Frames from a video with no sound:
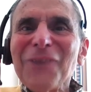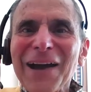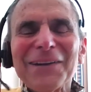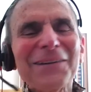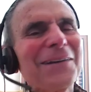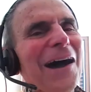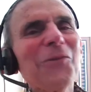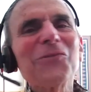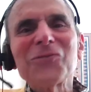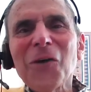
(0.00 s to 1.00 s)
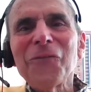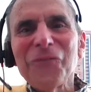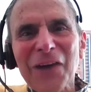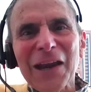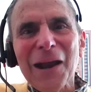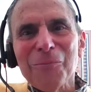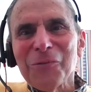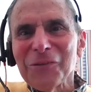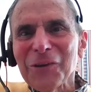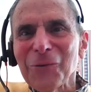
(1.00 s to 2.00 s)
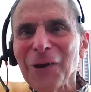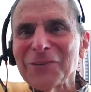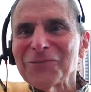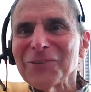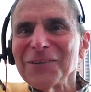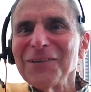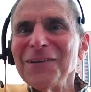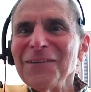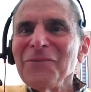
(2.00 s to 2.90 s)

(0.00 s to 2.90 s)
Right. I was so fed up with the question.